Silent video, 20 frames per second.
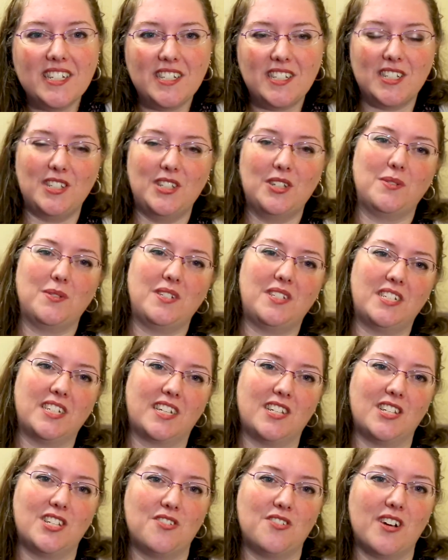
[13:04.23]
to you is to
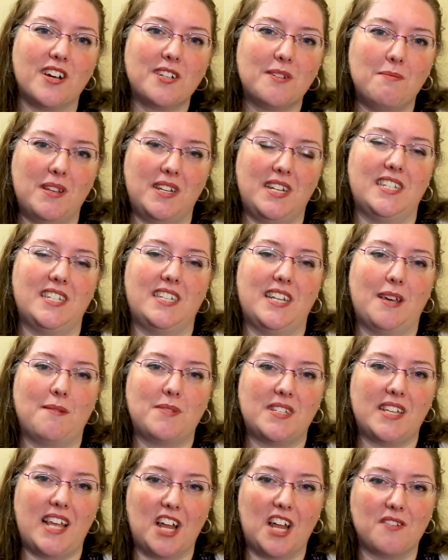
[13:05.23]
construct mini
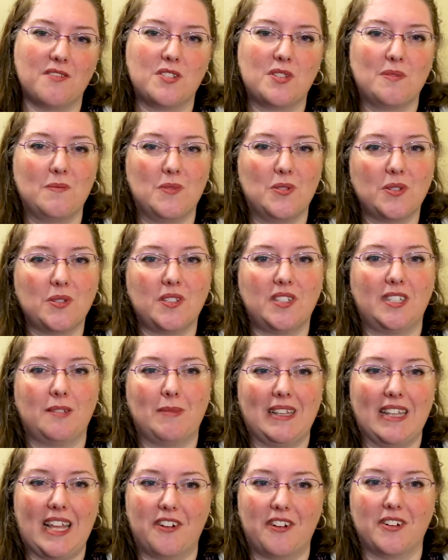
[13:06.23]
steps out of small
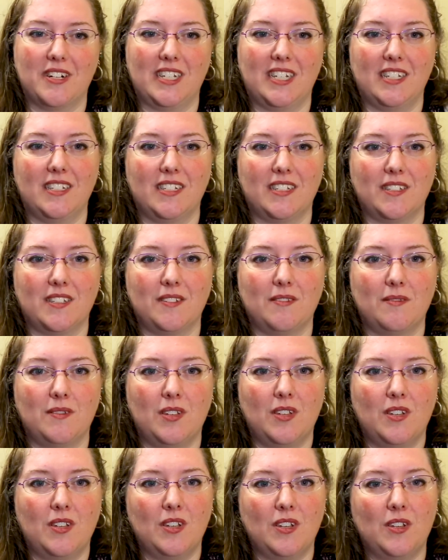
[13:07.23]
similarities.
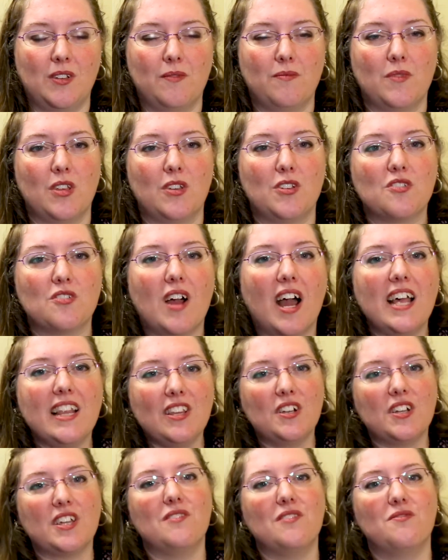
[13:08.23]
Try
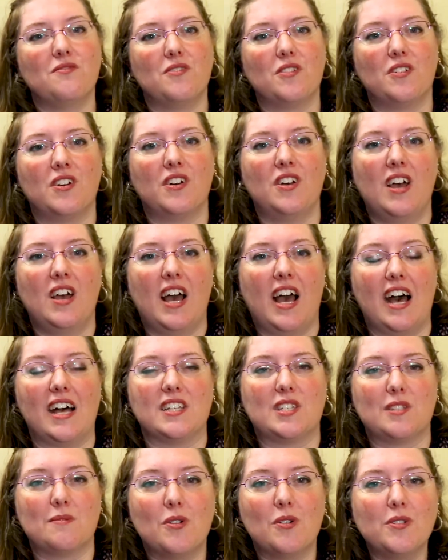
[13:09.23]
looking for a
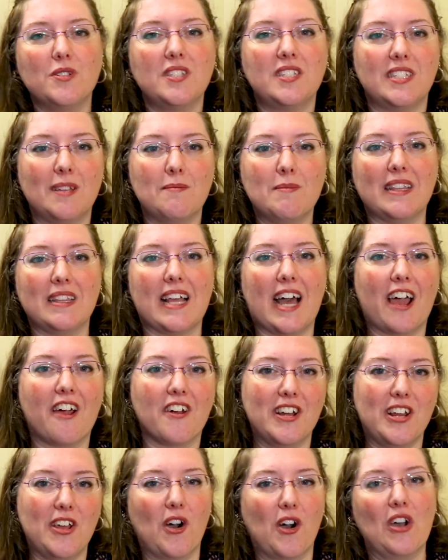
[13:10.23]
small
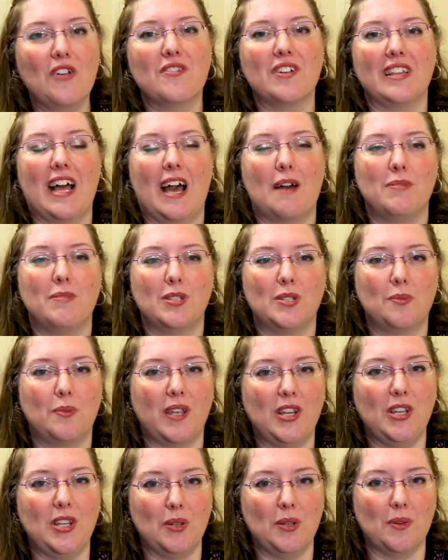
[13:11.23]
similarity overlap
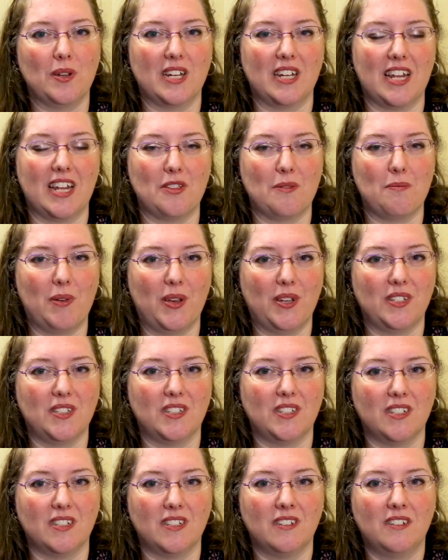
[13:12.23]
between you and another
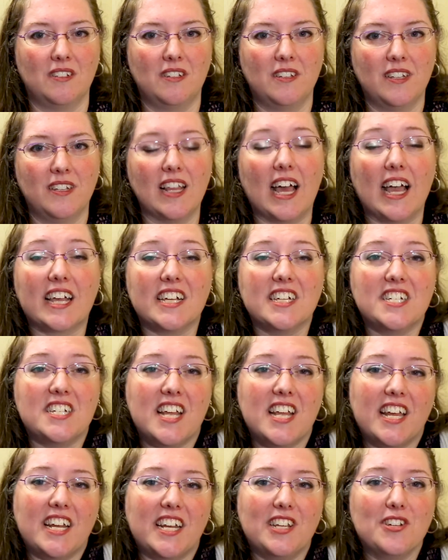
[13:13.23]
person, like a
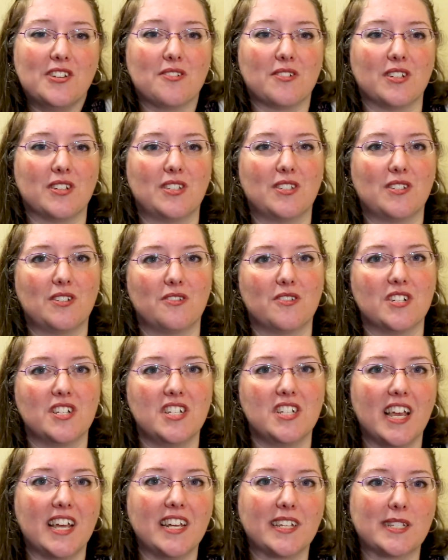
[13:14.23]
shared interest or a
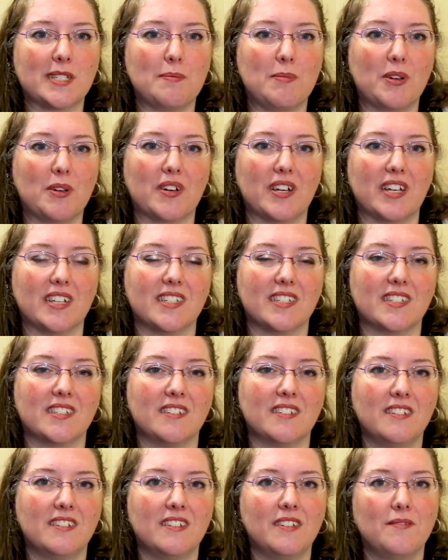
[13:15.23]
shared experience,
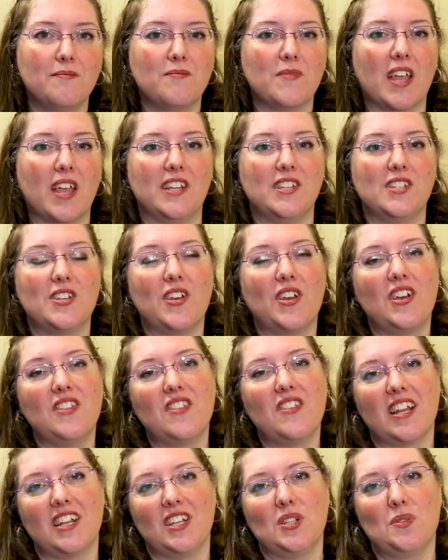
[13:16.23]
and turn
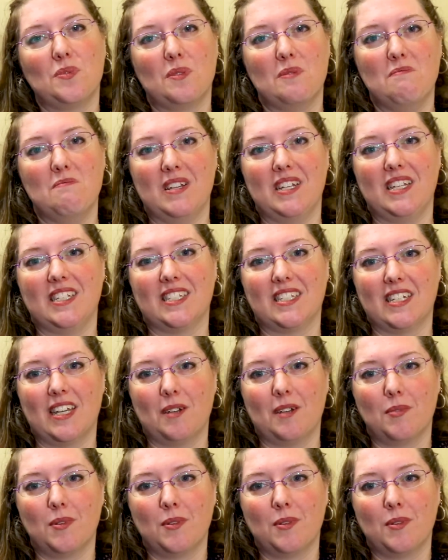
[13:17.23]
that into a mini step.